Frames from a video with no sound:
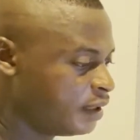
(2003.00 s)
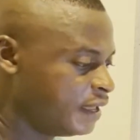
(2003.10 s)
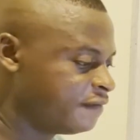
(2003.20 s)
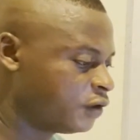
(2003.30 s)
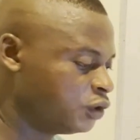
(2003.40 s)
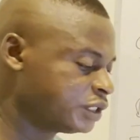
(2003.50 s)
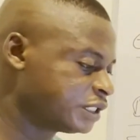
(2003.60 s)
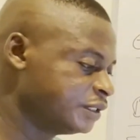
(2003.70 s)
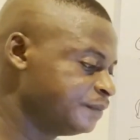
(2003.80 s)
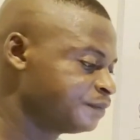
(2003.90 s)

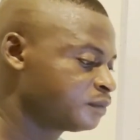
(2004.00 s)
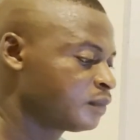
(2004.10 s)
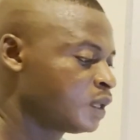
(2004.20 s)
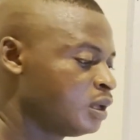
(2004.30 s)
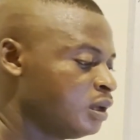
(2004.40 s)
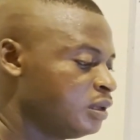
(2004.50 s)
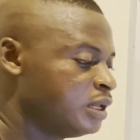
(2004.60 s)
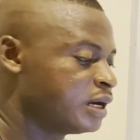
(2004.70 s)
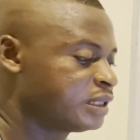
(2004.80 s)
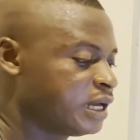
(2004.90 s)
Involution,
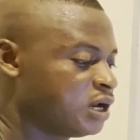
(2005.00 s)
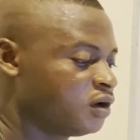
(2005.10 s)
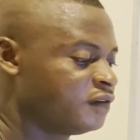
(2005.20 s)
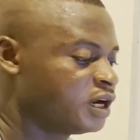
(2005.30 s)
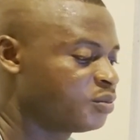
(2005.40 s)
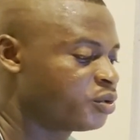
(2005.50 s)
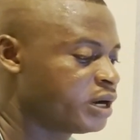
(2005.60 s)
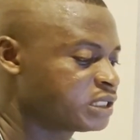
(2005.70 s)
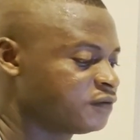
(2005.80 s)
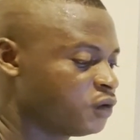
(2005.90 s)
the return of the reproductive